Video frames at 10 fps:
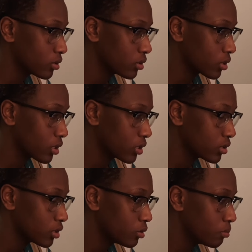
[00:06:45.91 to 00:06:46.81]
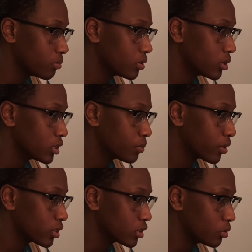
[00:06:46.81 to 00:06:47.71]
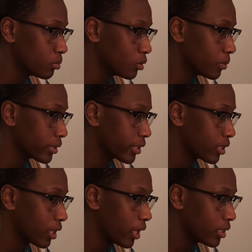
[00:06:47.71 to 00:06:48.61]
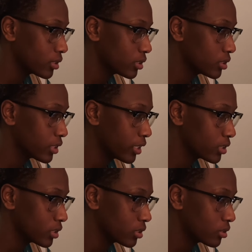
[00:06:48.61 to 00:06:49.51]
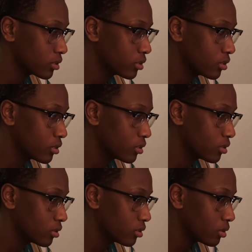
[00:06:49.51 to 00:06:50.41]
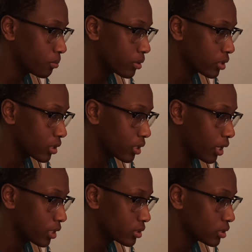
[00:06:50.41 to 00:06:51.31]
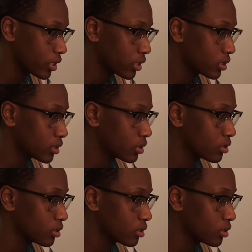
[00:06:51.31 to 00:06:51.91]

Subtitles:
Okay, still this part is still blue, but the glass is changing. The glass is changing.